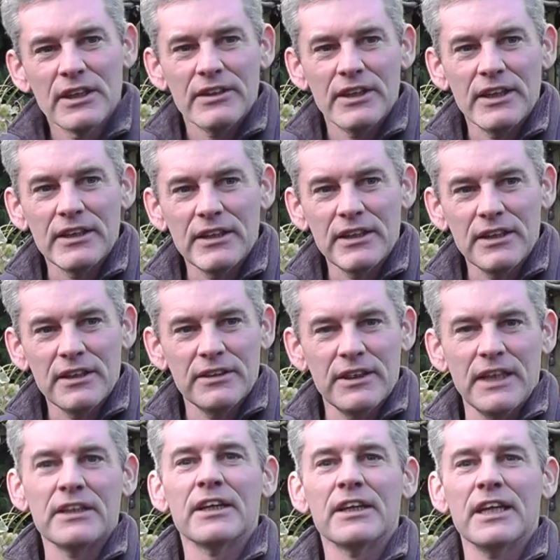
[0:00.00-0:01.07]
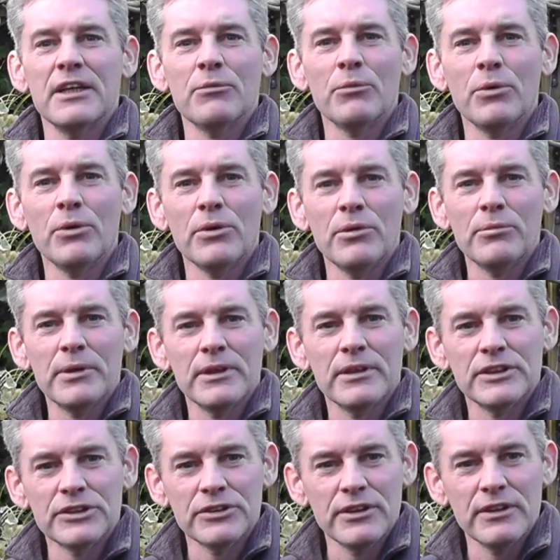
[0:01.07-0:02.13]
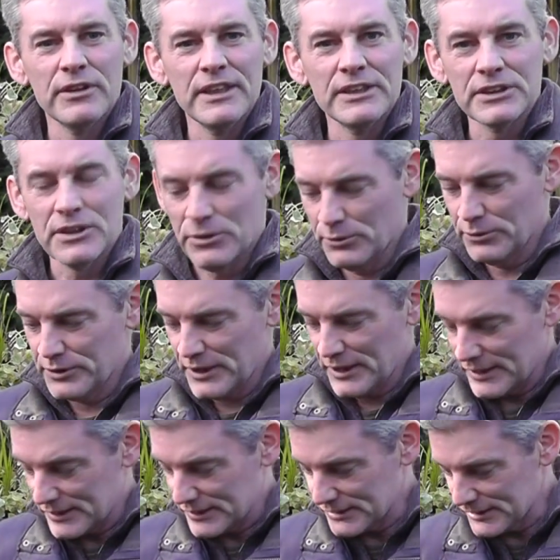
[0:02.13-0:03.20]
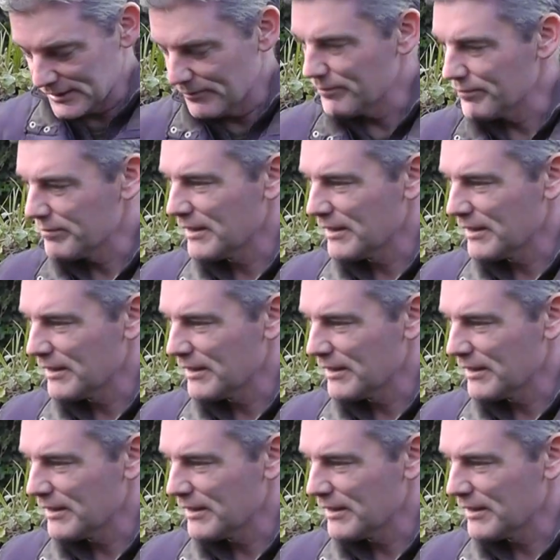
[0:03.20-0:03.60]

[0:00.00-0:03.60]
they can keep warm during these cold nights.